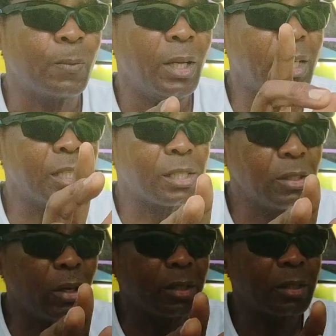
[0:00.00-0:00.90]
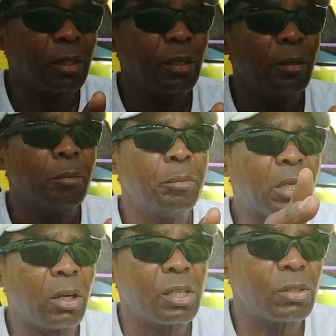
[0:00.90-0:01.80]
It is not
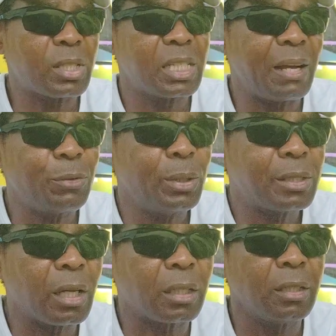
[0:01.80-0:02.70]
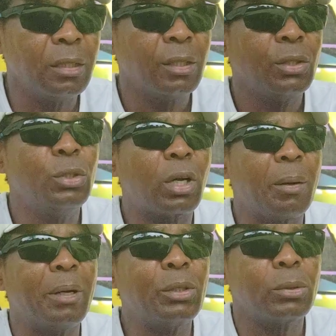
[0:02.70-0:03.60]
because you see I'm doing turtle, you
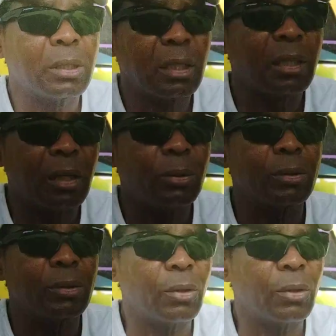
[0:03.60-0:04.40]
come and do turtle alone.